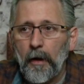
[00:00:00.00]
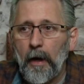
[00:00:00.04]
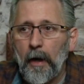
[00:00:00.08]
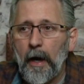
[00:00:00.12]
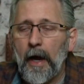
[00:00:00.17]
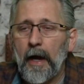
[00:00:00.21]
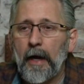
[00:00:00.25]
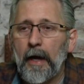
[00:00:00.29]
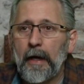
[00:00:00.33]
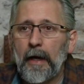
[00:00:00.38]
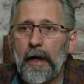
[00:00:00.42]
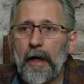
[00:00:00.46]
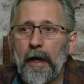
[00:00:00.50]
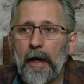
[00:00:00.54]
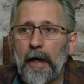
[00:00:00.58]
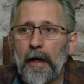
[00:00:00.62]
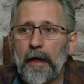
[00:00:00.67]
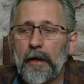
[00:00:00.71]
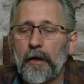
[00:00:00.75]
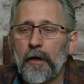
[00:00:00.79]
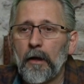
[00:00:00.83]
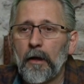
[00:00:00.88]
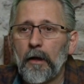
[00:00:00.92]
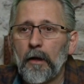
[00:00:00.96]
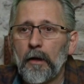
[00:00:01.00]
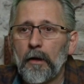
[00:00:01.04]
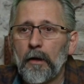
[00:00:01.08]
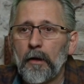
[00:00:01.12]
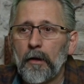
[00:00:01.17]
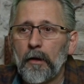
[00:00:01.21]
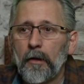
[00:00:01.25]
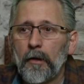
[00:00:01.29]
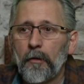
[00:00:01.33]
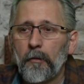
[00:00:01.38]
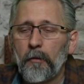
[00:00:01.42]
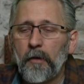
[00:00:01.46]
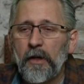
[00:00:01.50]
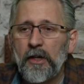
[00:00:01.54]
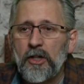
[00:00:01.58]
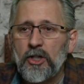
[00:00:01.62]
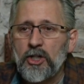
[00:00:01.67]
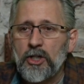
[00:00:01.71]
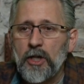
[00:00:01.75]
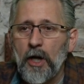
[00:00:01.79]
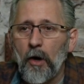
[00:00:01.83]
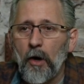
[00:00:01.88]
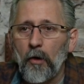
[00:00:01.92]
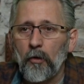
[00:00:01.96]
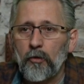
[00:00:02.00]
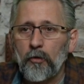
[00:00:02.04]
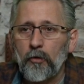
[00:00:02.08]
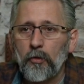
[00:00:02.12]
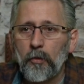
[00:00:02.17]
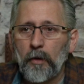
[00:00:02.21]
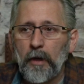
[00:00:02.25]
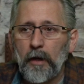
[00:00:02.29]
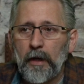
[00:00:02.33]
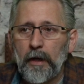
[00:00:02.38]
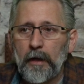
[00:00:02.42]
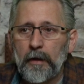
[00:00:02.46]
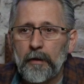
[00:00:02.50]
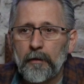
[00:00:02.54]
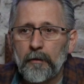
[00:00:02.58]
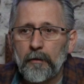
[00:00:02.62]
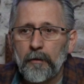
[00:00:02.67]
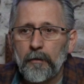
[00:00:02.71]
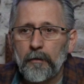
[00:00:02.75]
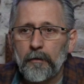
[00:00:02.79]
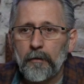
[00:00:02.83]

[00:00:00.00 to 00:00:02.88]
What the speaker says: I had reached out to a